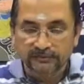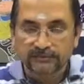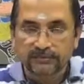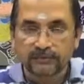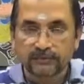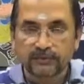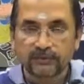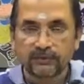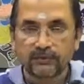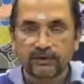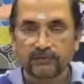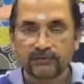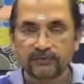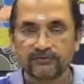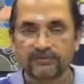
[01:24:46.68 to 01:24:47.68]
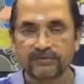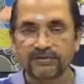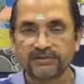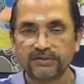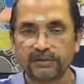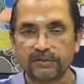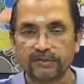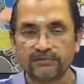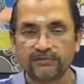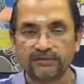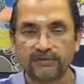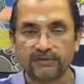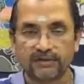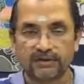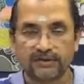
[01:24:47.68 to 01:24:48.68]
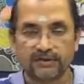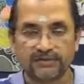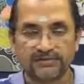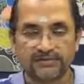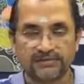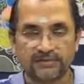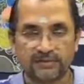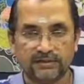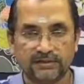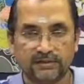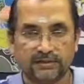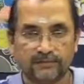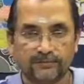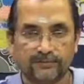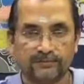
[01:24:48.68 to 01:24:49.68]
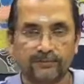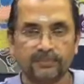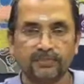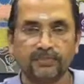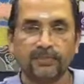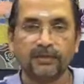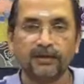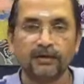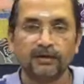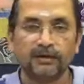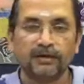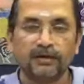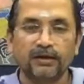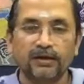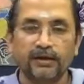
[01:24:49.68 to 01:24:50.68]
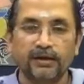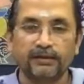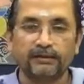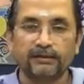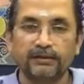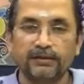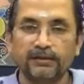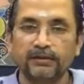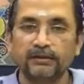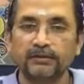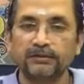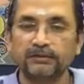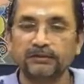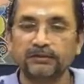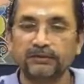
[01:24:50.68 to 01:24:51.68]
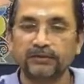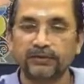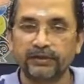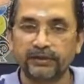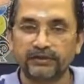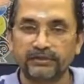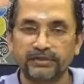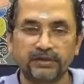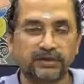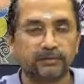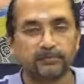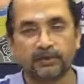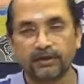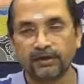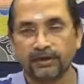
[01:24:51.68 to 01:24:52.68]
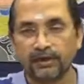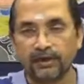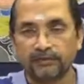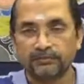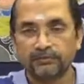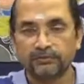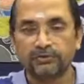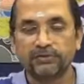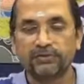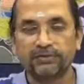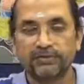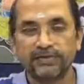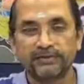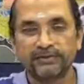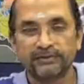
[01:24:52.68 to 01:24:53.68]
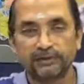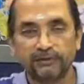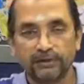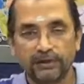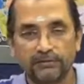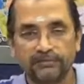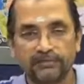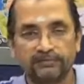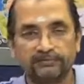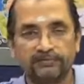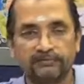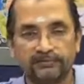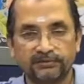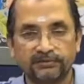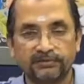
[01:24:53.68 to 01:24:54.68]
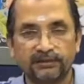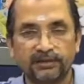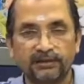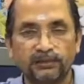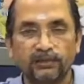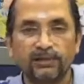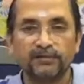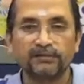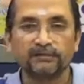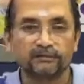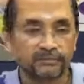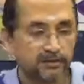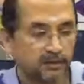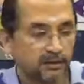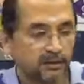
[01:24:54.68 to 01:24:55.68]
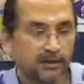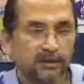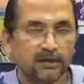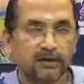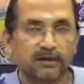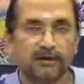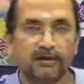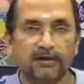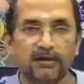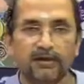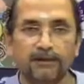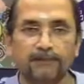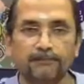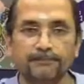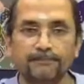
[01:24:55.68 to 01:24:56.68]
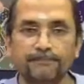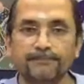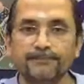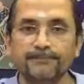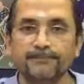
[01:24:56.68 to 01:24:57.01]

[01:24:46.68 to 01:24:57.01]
you were able to finish along with us, and your Ganesha. I'm sure it has turned out really well. I'm